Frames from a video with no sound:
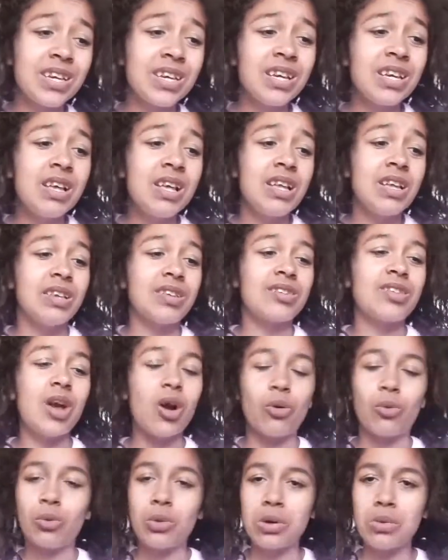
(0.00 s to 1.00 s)

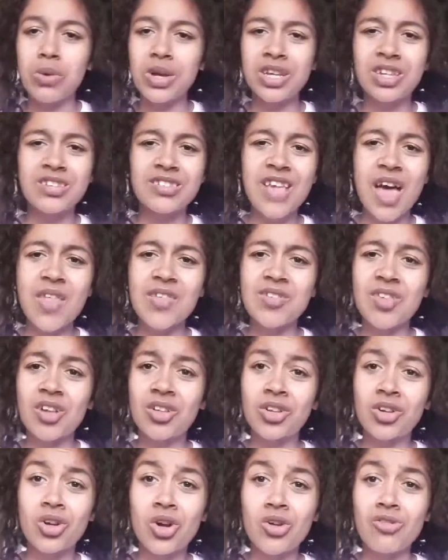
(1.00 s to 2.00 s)
So, we're going to start the song
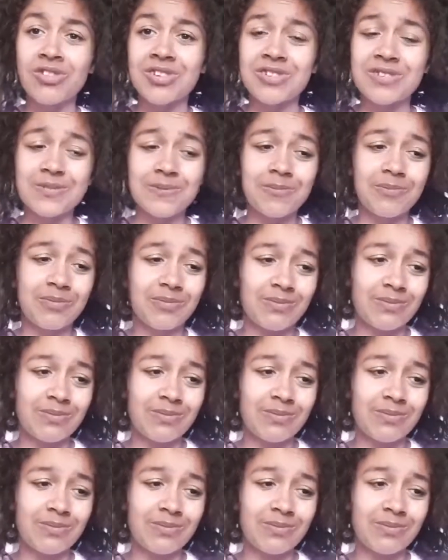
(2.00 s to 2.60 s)
on the chorus.